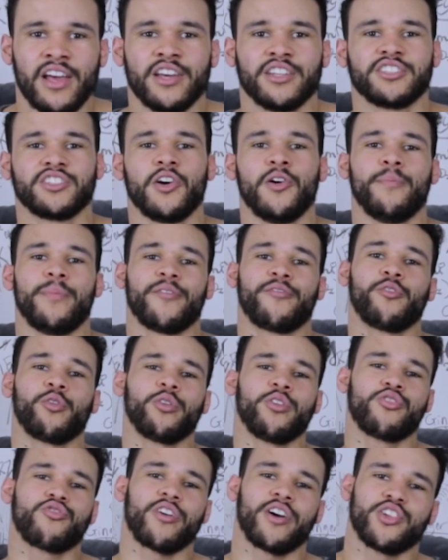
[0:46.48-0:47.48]
So before
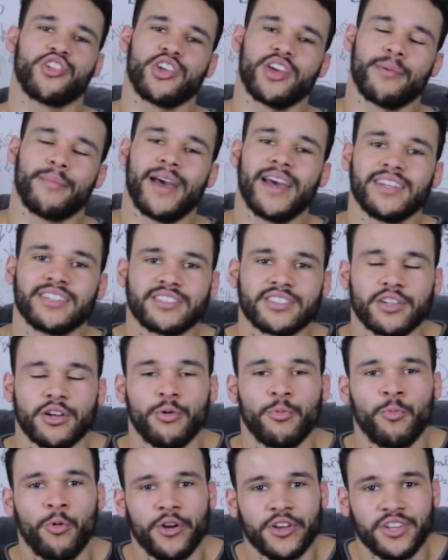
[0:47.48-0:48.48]
you try
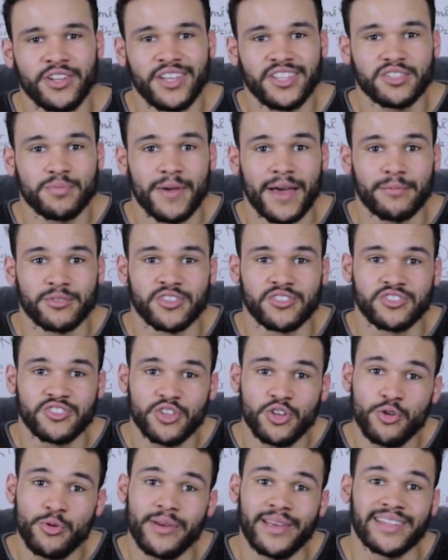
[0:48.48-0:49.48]
GMS, what you need to be able to
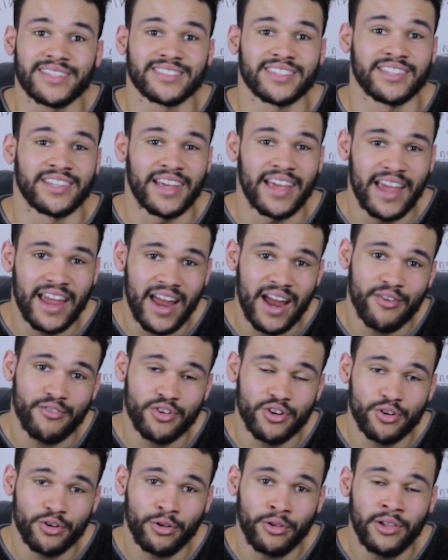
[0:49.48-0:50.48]
do is an
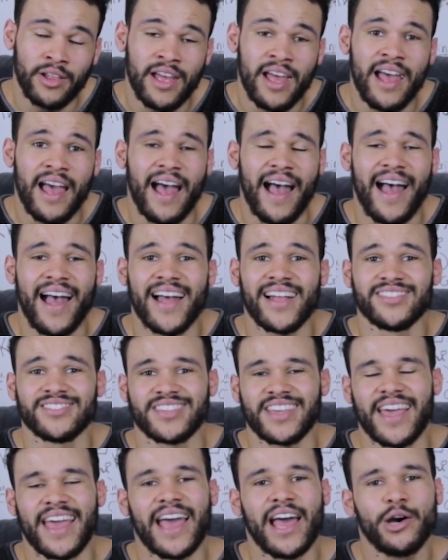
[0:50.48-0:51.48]
aerial, and
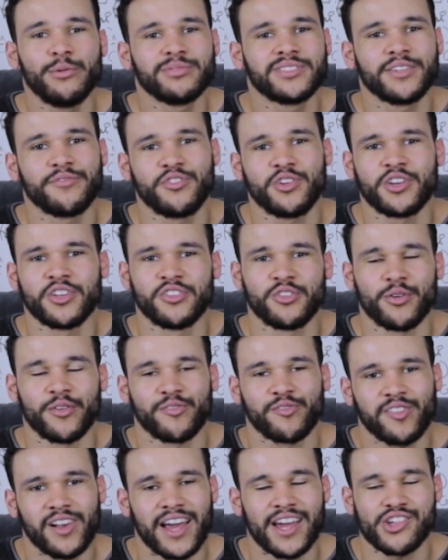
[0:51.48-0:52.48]
it helps if you can do a
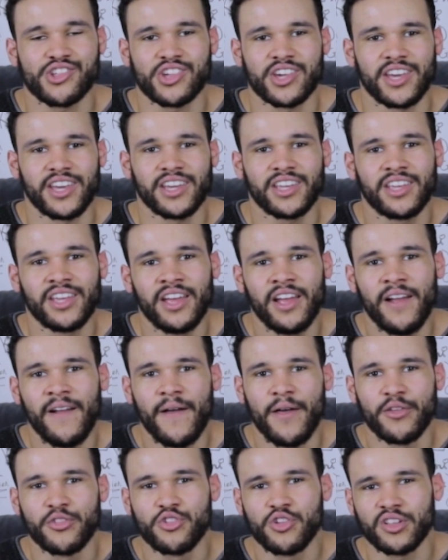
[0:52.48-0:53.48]
flash kick,
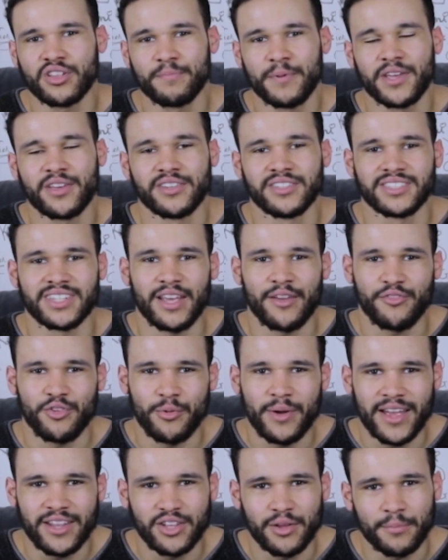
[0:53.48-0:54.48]
just because if
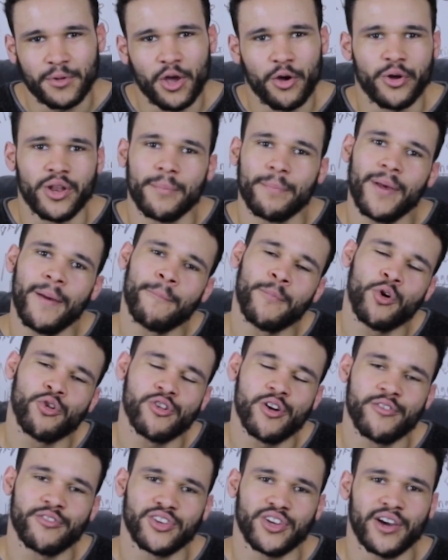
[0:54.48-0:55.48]
you end up going a bit
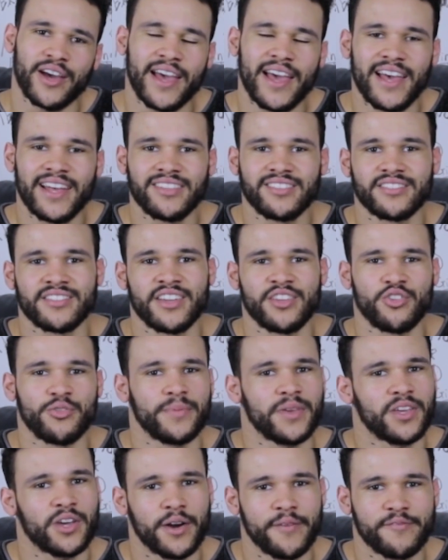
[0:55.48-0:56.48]
more over your head, then you'll
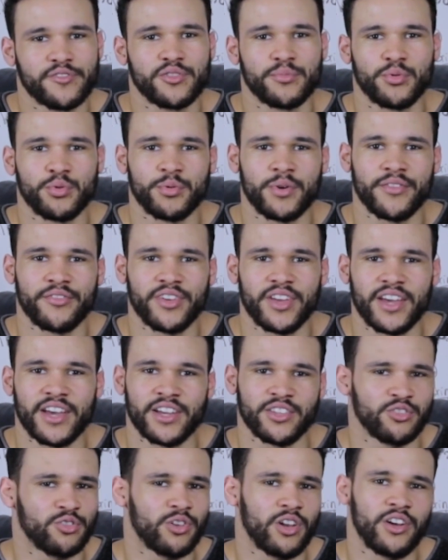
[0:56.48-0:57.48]
be comfortable with it
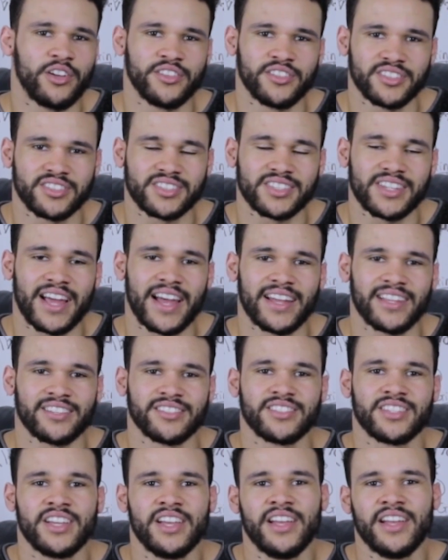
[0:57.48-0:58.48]
and you'll understand